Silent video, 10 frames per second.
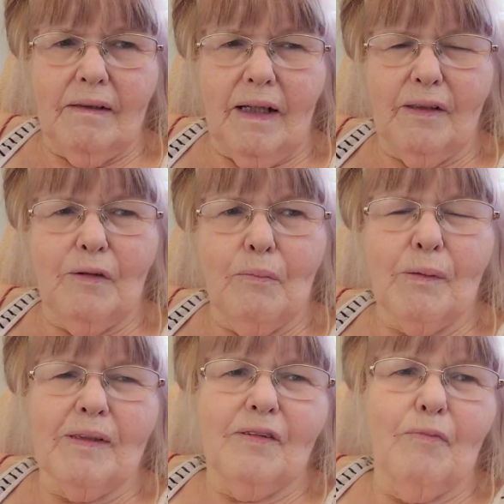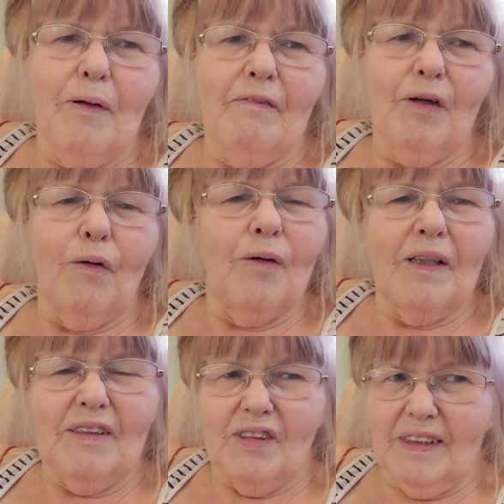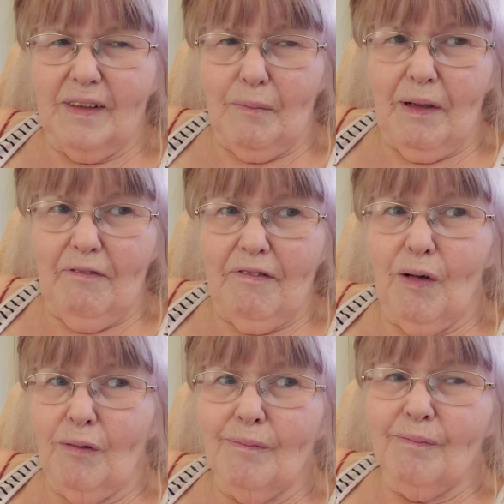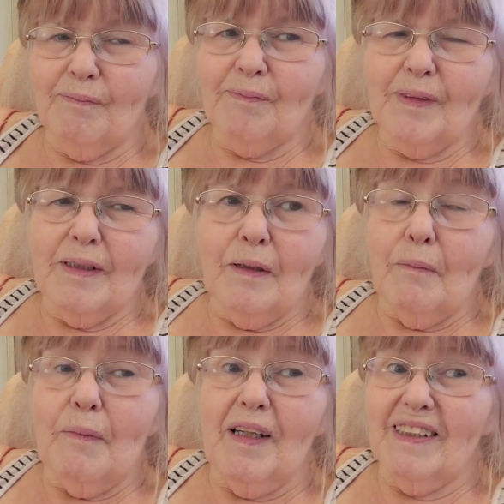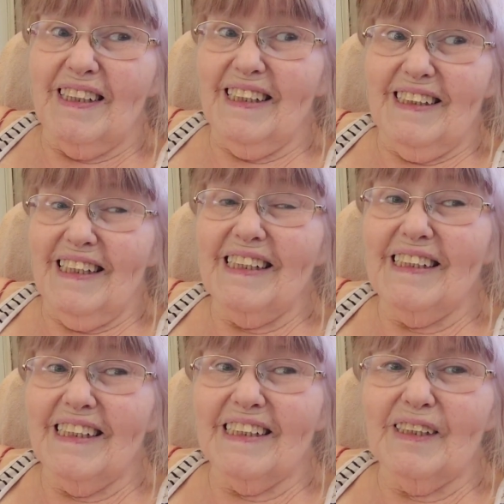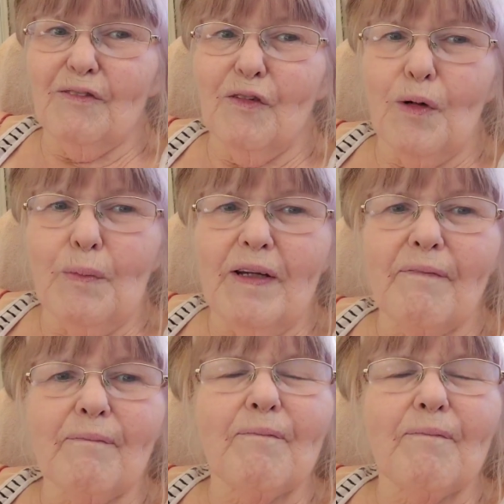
I do most of my recording just on my phone because that's easiest for me.